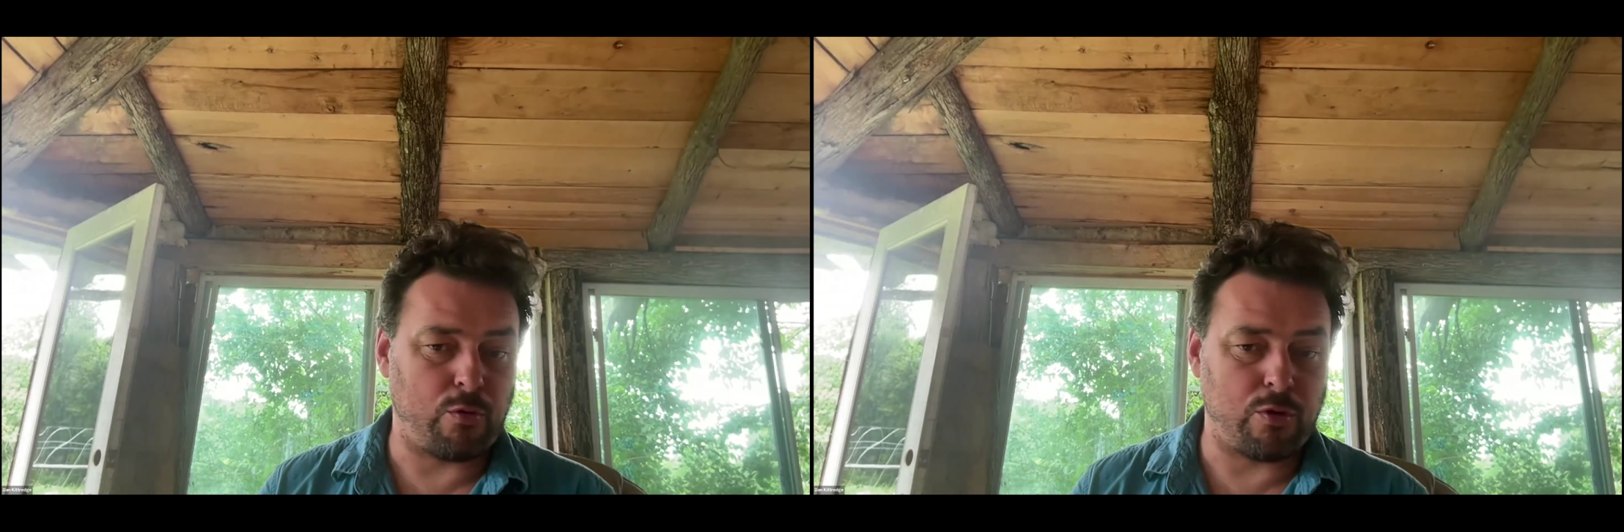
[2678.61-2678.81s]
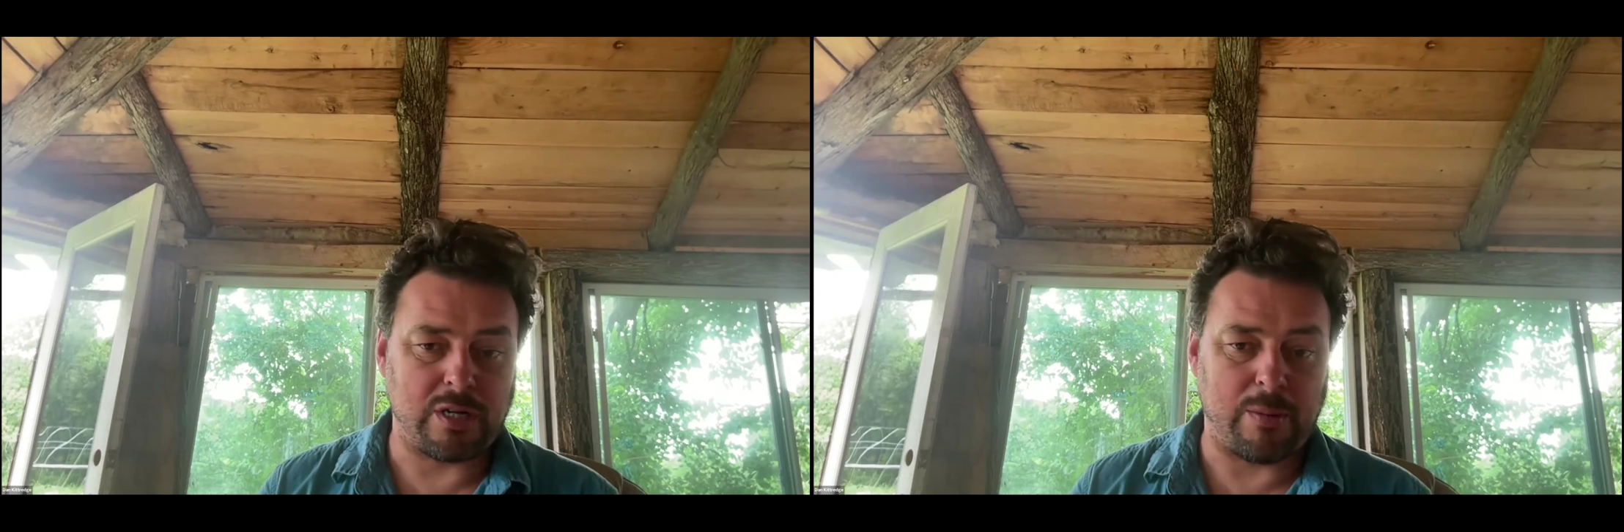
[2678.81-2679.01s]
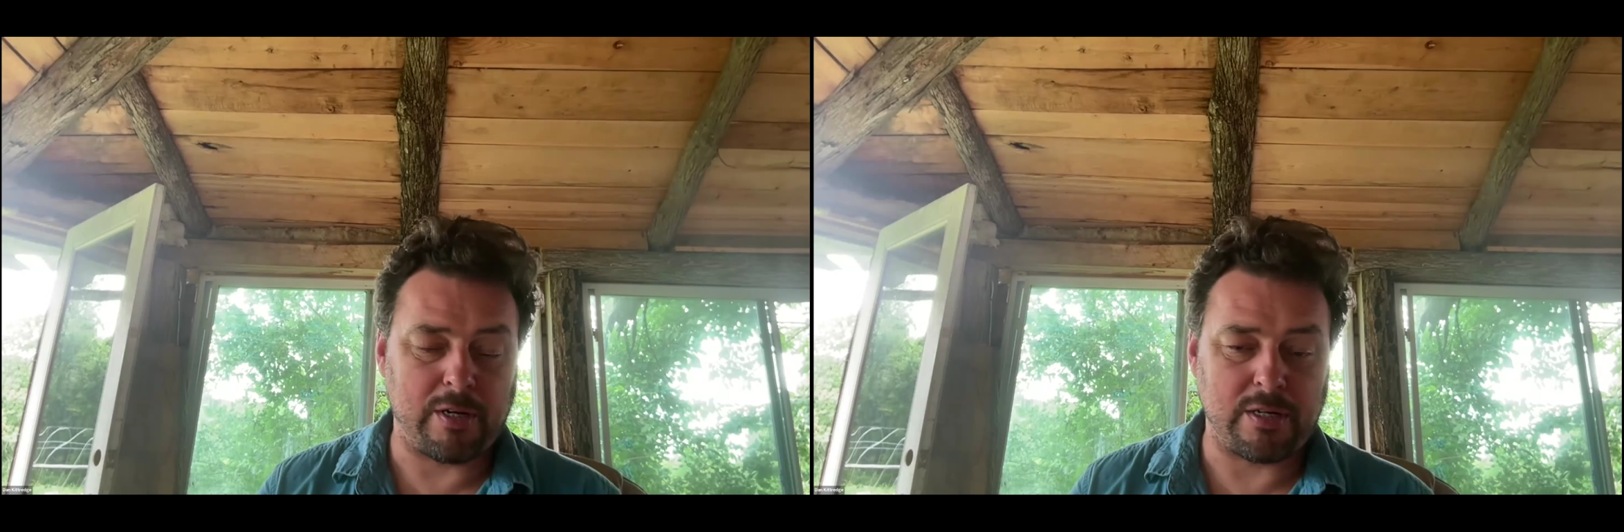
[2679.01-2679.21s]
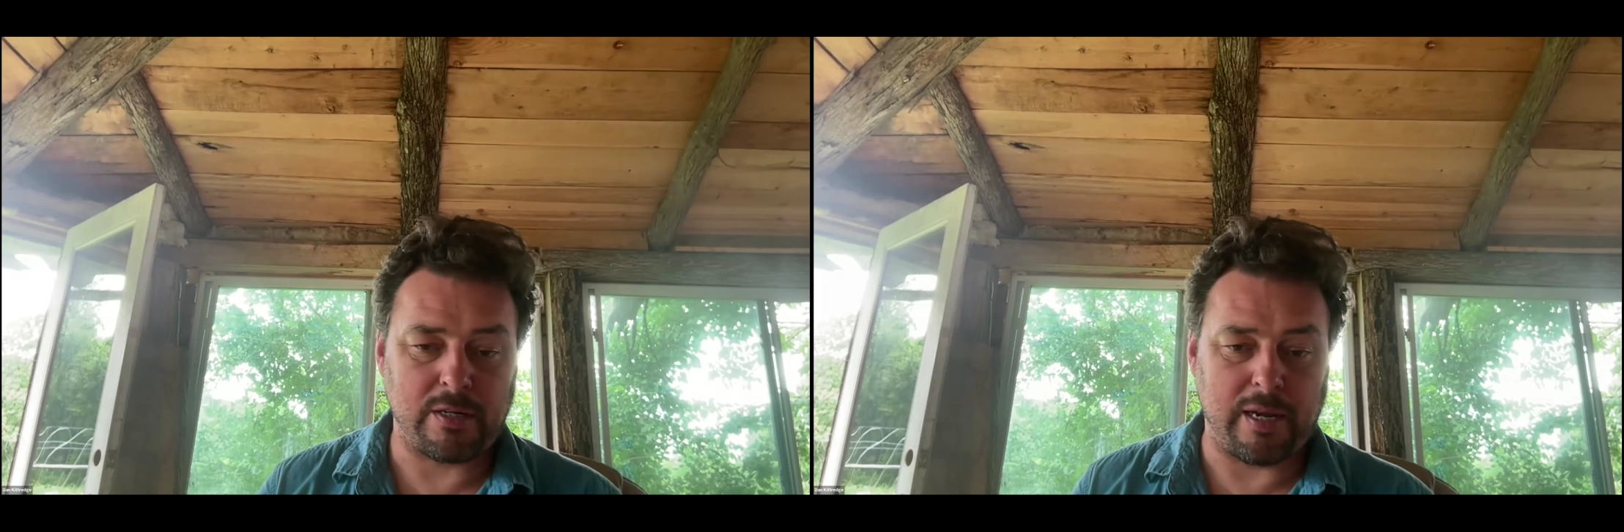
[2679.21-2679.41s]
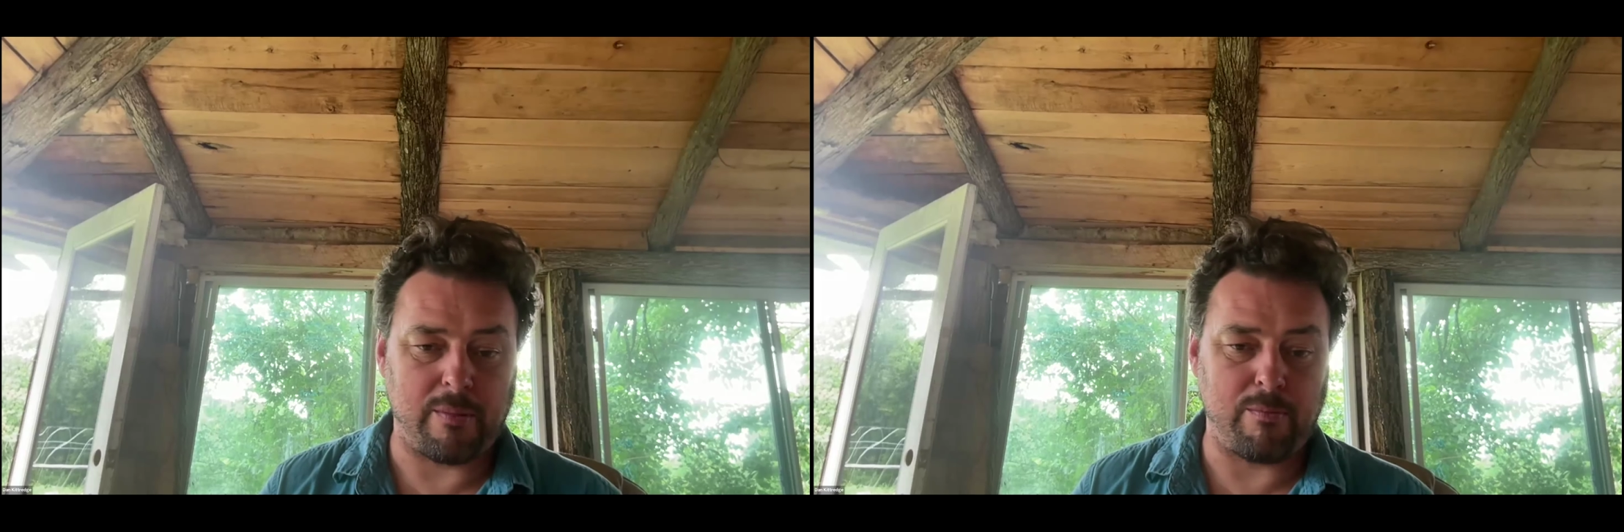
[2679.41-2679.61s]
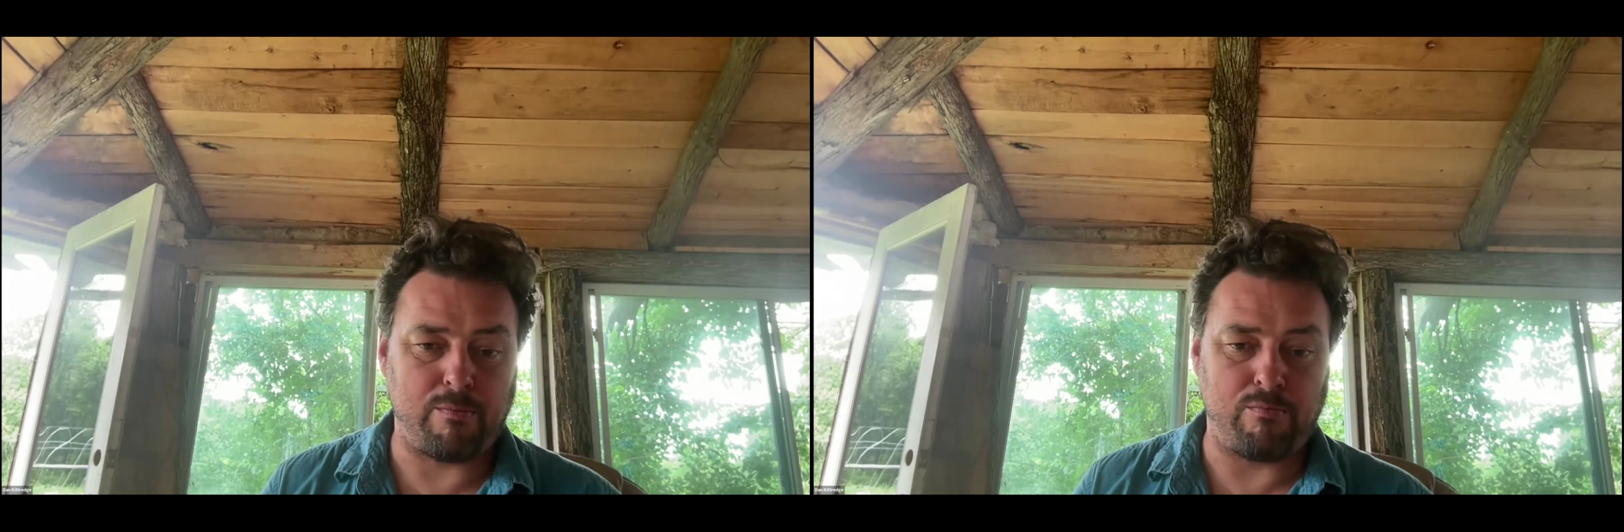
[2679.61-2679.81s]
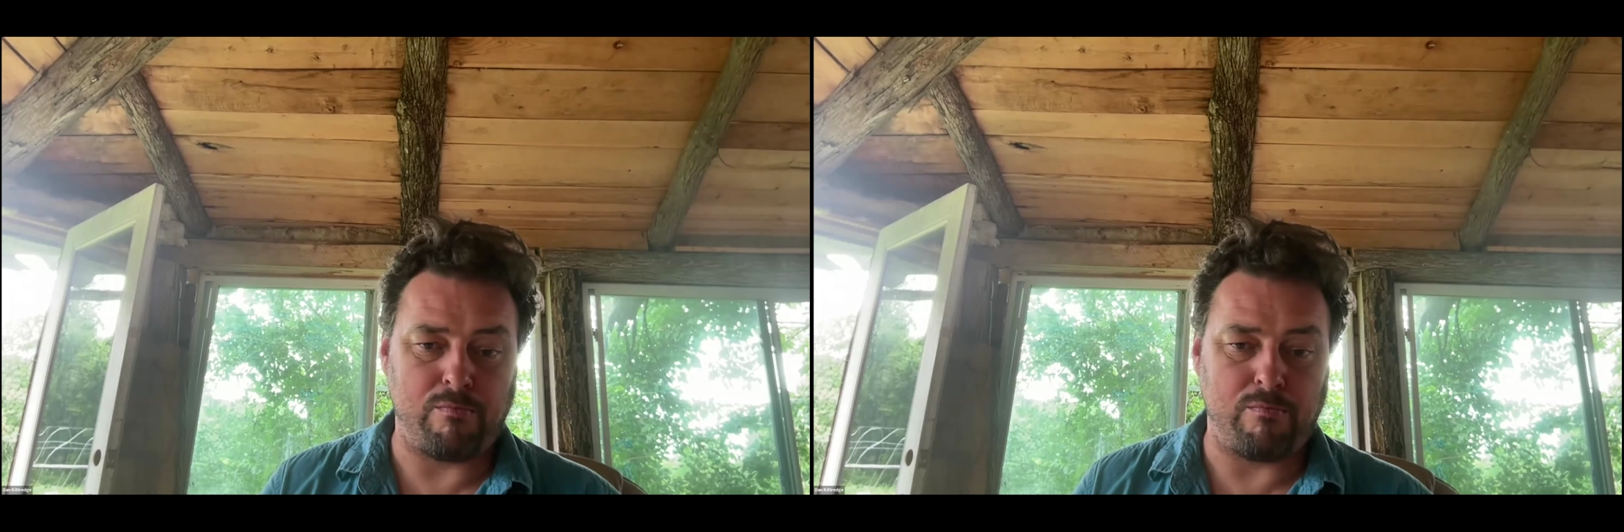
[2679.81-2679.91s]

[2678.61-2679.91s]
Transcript: four stomachs and they can